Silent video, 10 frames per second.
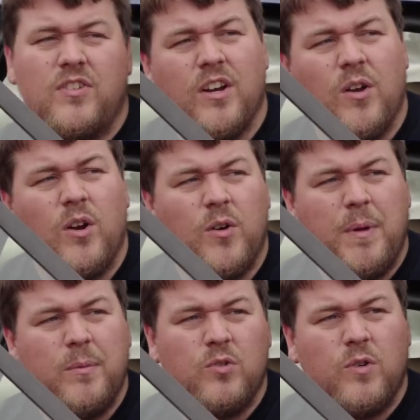You know, a lot of
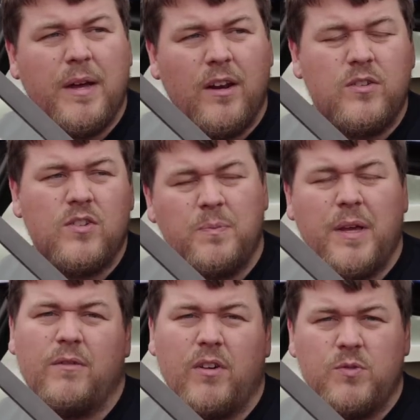people talk about Lotus as
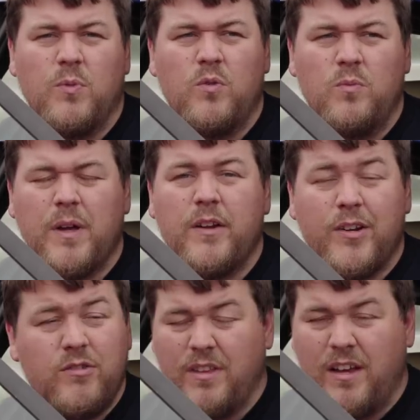being a very small
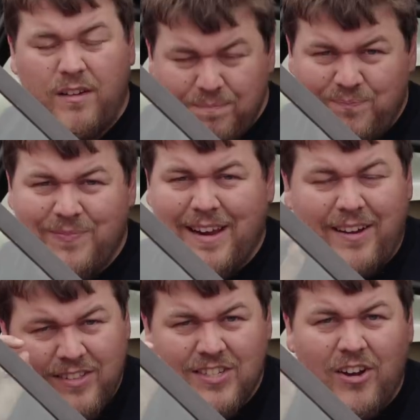manufacturer, and they
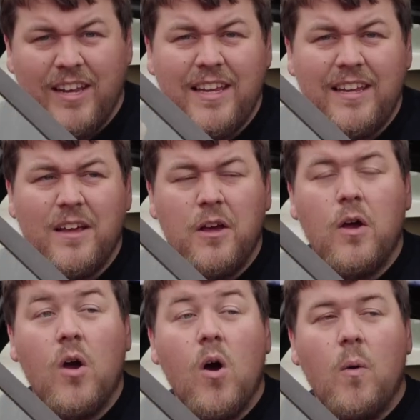are tiny,
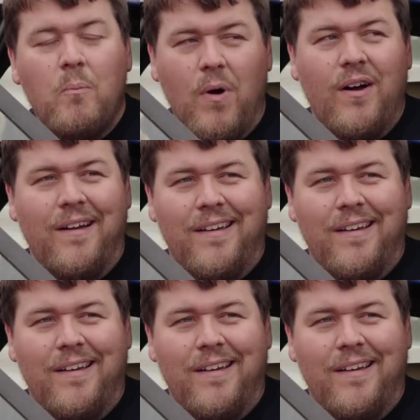but